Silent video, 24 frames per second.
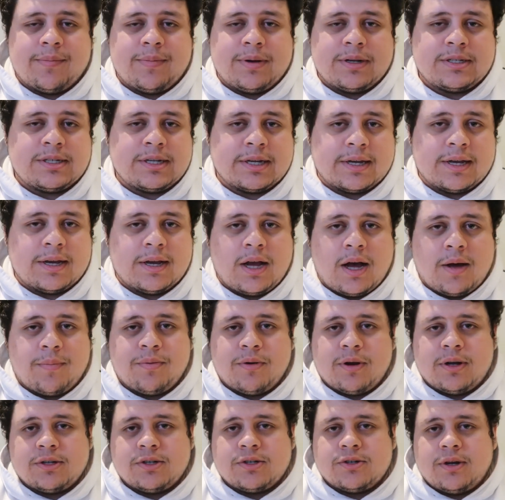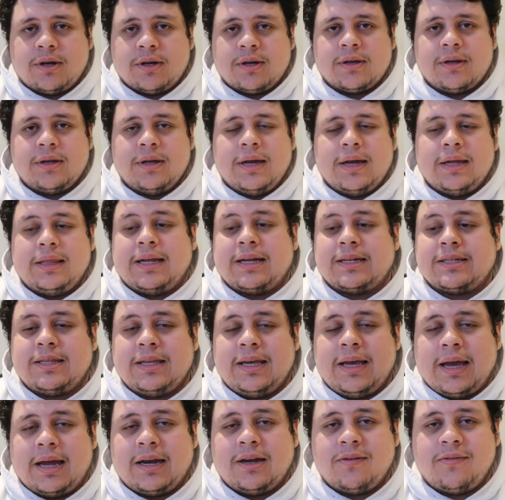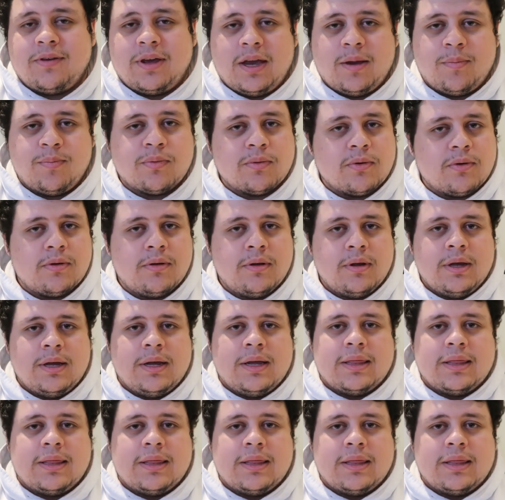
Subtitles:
my second copyright strike. And that's the end of April.